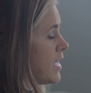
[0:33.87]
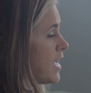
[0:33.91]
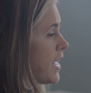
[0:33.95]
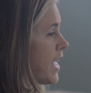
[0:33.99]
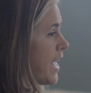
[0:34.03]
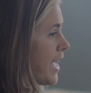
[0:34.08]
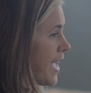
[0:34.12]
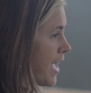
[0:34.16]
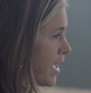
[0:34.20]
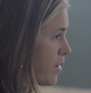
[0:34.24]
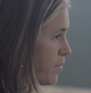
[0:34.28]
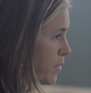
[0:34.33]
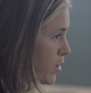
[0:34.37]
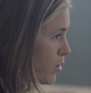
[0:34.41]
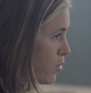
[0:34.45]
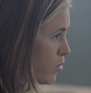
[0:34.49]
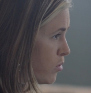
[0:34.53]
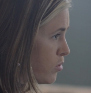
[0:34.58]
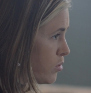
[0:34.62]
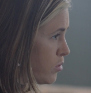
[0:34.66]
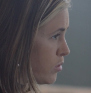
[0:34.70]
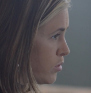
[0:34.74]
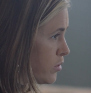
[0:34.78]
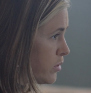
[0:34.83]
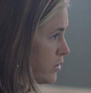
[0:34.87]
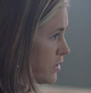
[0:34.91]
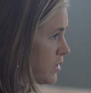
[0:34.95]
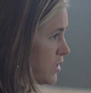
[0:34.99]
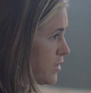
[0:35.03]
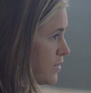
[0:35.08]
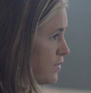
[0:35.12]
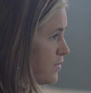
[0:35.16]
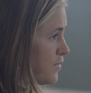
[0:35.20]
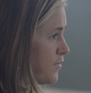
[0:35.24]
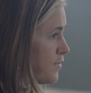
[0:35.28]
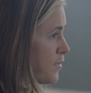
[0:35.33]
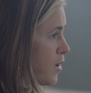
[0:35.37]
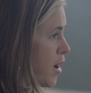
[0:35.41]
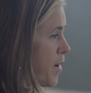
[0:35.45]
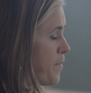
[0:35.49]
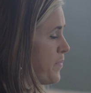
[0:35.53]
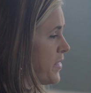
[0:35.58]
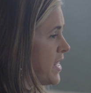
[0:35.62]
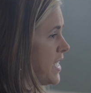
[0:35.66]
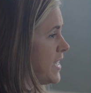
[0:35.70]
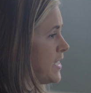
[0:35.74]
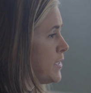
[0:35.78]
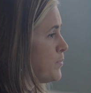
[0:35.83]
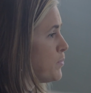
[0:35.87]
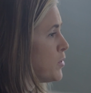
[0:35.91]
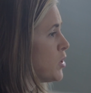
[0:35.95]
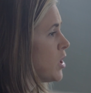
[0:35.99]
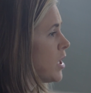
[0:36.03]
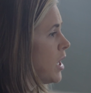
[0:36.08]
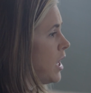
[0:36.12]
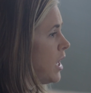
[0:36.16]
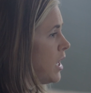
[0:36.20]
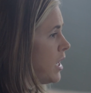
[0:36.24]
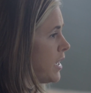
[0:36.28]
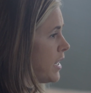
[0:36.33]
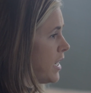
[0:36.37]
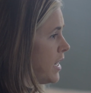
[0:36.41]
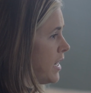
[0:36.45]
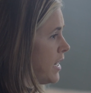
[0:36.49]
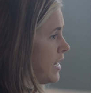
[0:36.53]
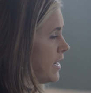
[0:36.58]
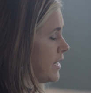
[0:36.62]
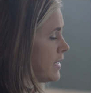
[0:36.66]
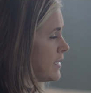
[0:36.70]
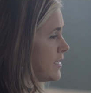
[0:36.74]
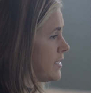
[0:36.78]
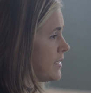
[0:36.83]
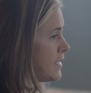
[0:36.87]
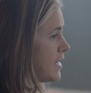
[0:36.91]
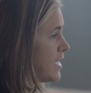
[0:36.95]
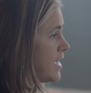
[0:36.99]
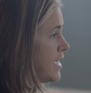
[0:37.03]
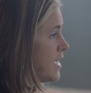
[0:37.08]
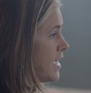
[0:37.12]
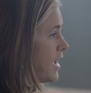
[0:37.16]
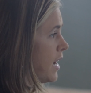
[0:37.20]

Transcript: the chemicals from these products,